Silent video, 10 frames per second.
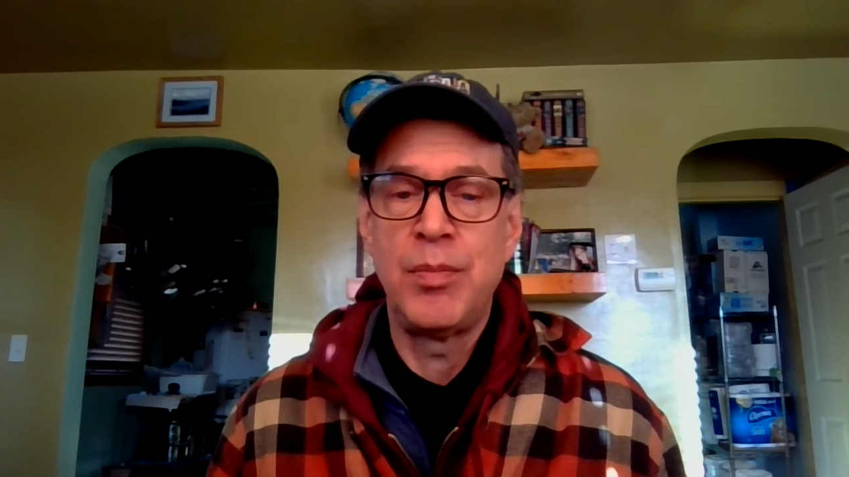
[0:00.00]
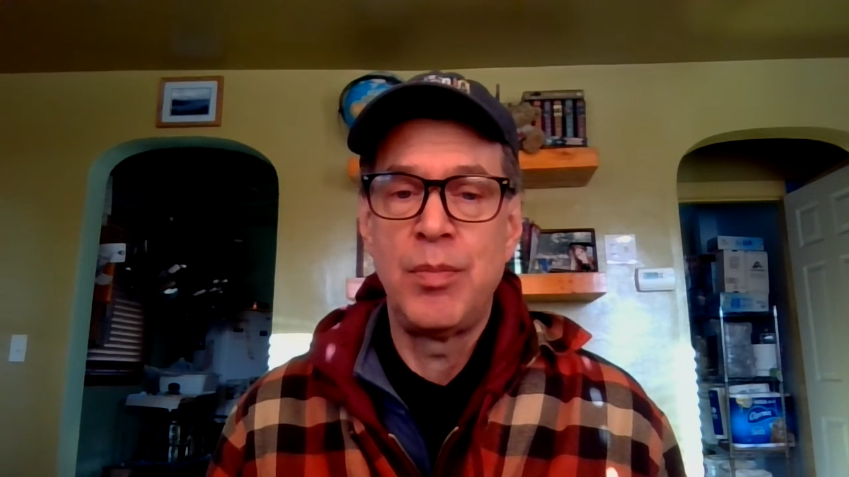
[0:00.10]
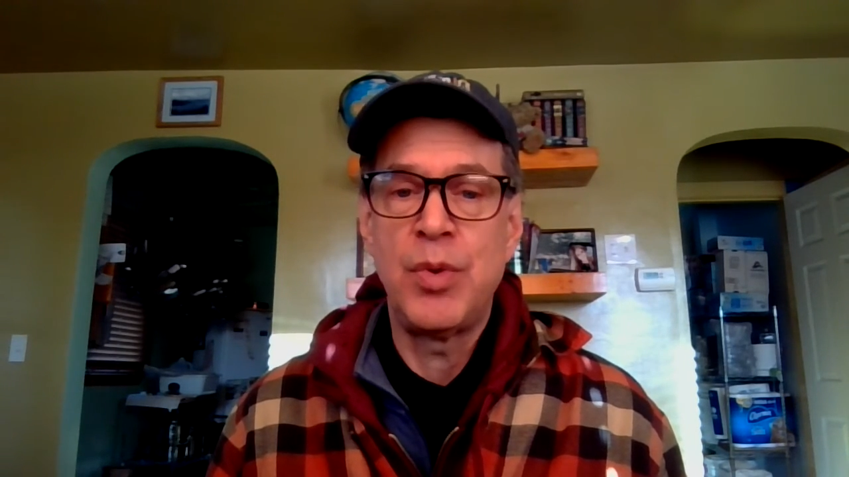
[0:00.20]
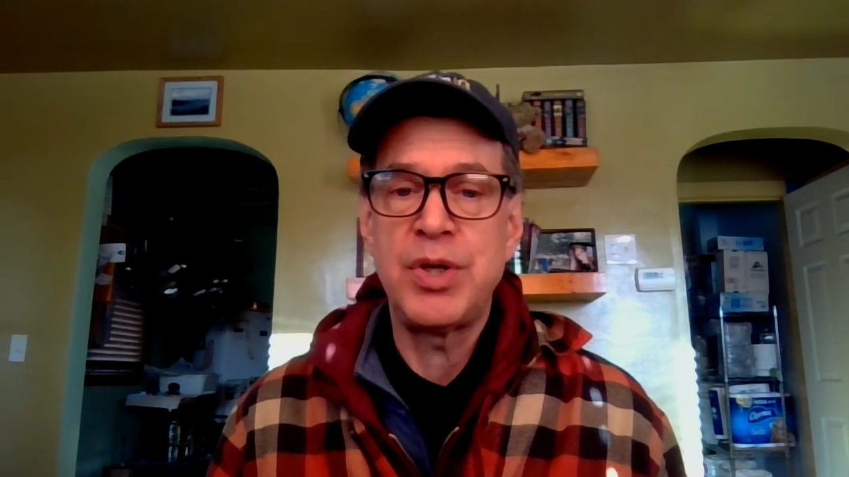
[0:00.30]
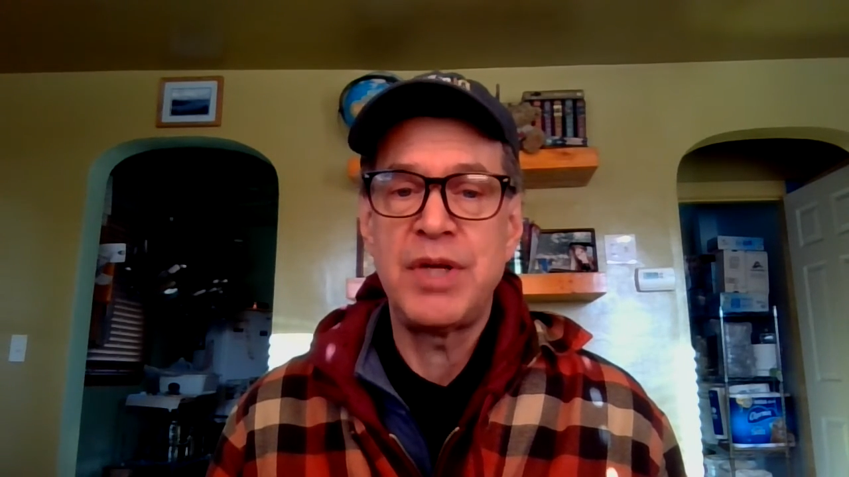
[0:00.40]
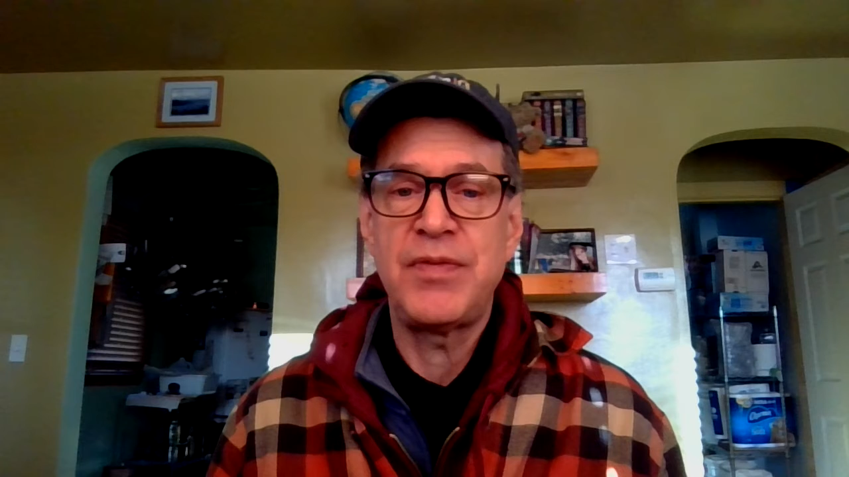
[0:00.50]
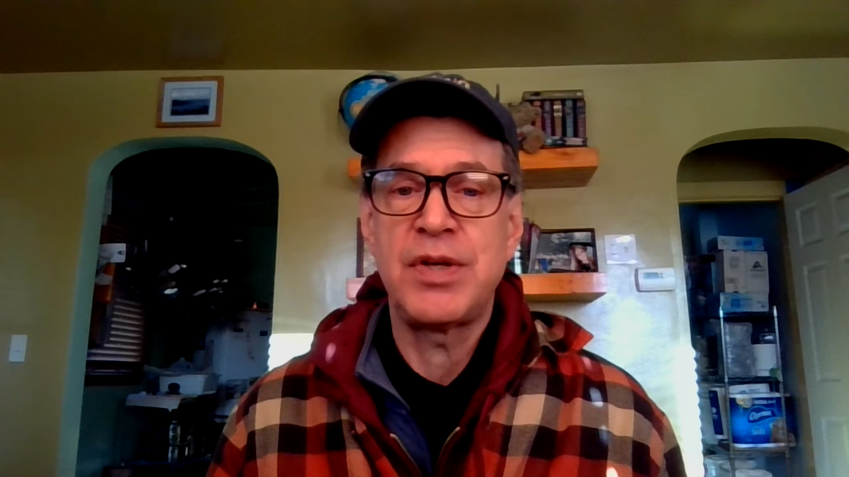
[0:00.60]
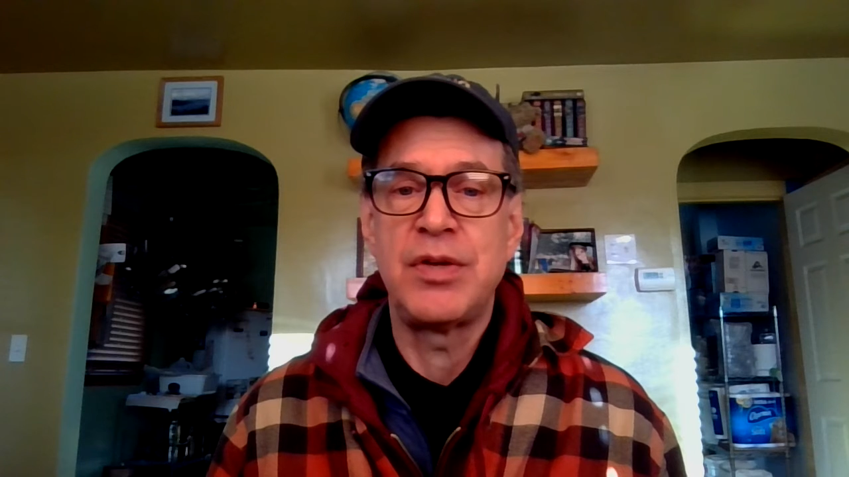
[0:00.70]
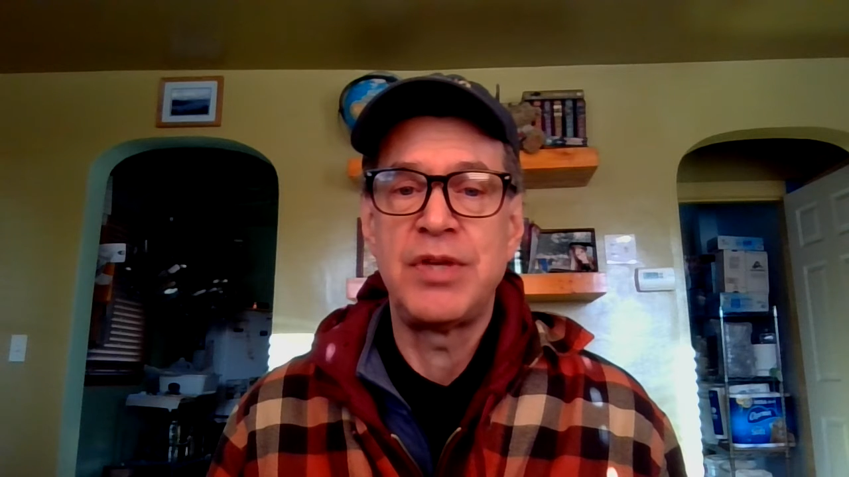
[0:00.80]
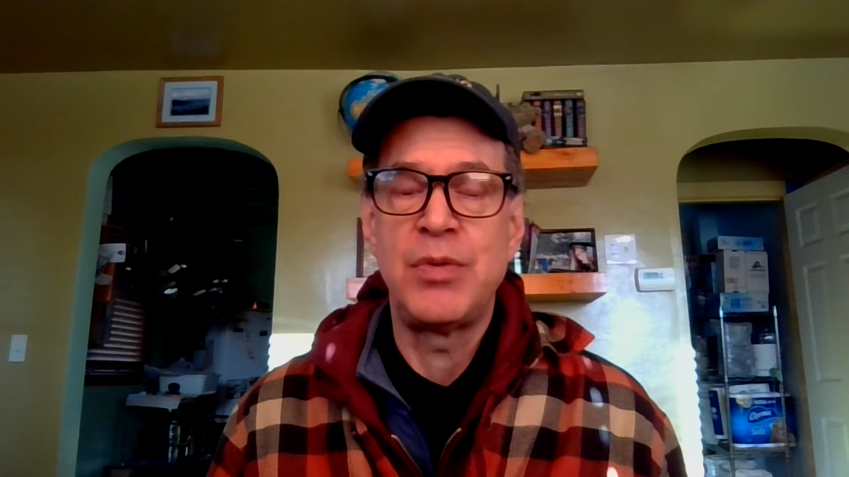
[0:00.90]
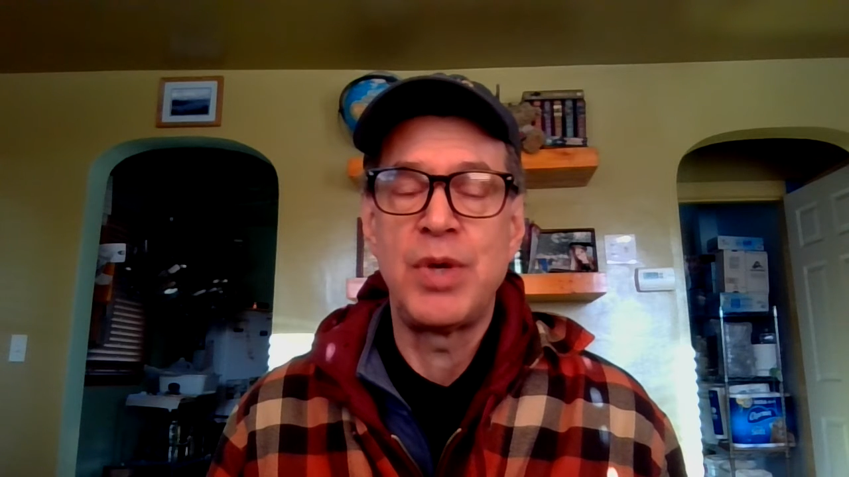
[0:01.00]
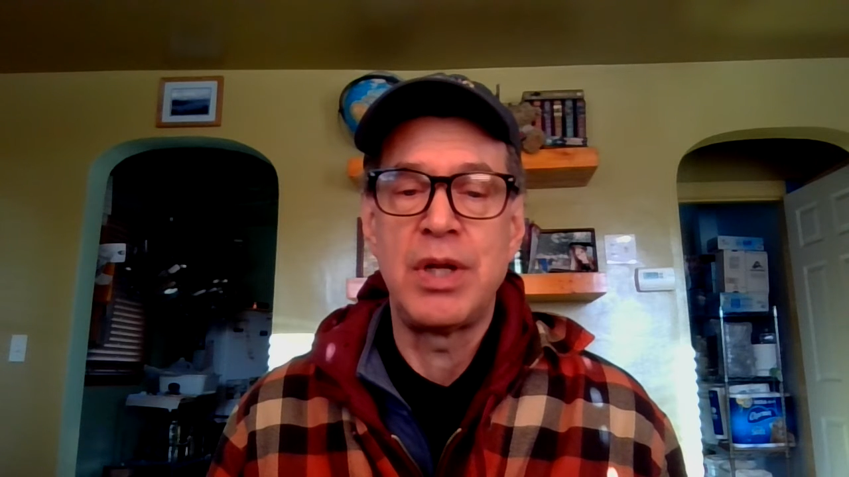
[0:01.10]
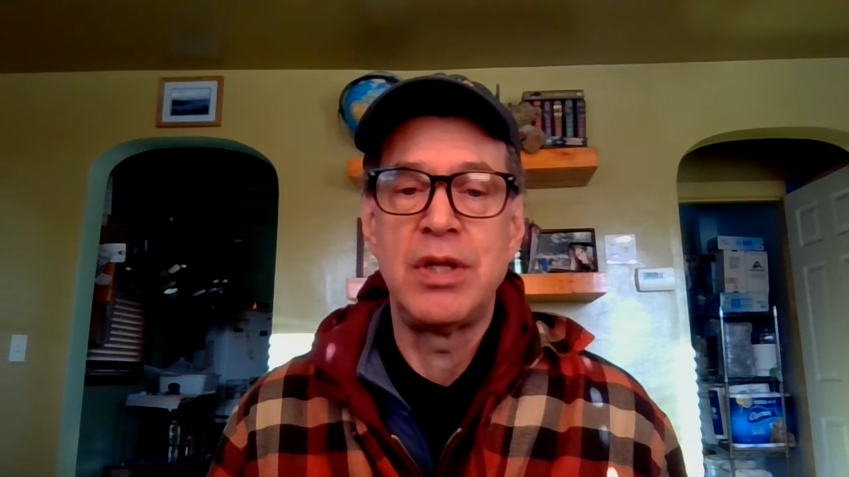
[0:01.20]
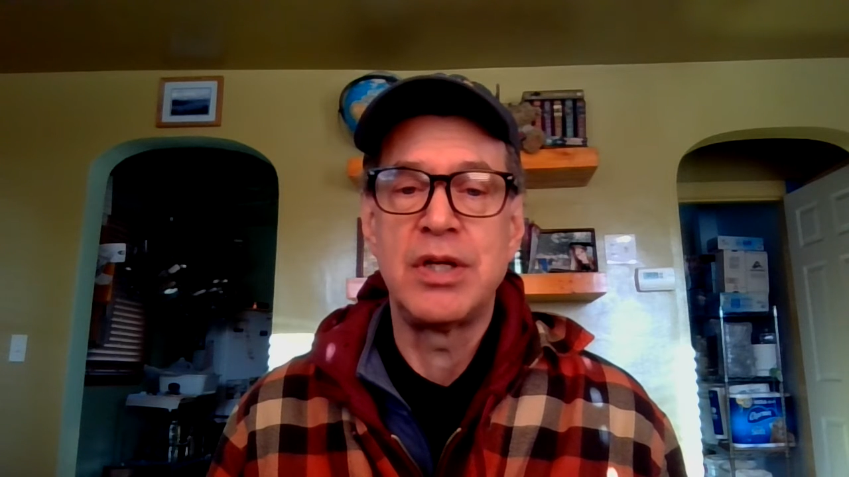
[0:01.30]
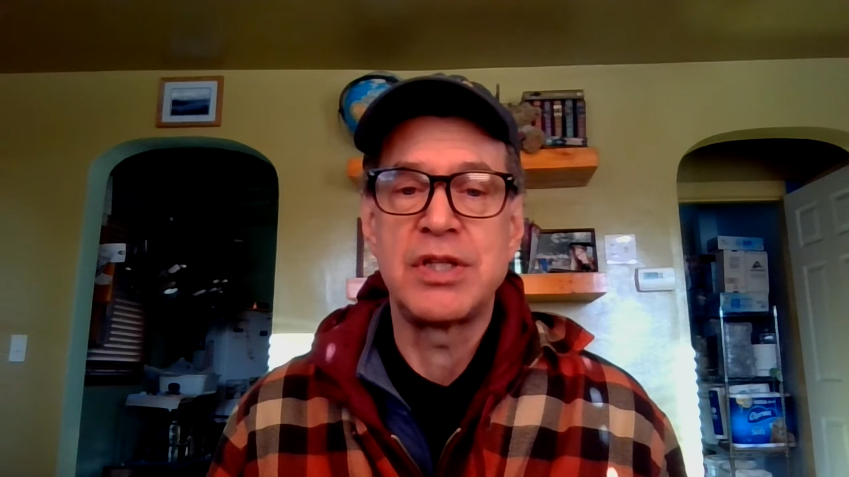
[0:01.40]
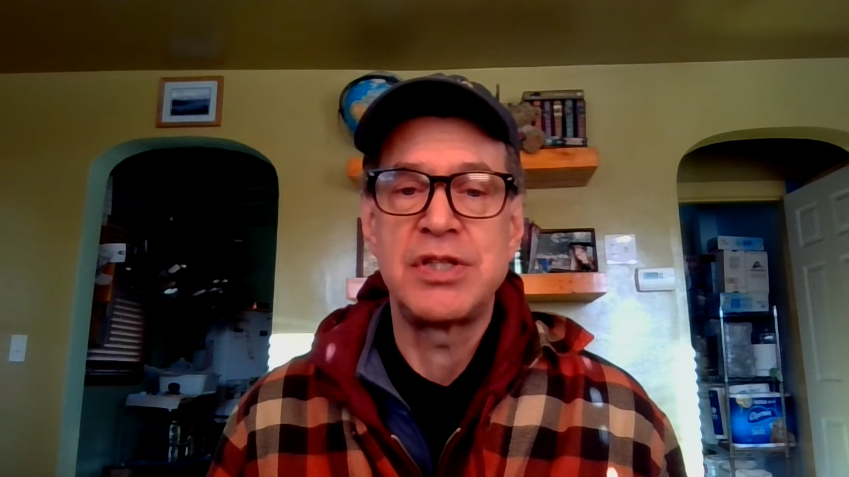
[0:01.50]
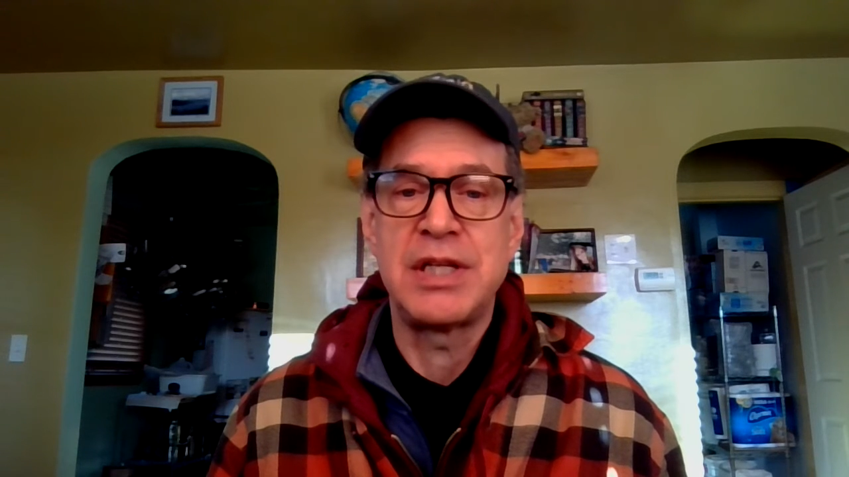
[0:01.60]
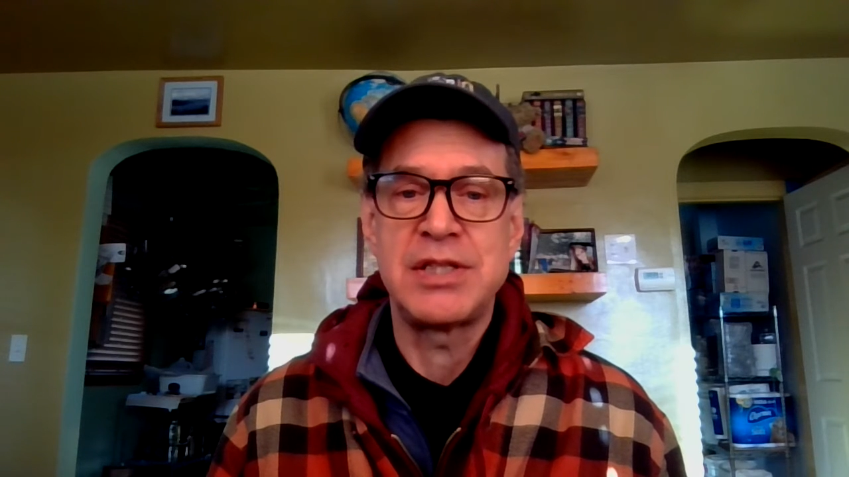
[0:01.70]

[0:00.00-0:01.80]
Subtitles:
more difficult than what it looks like.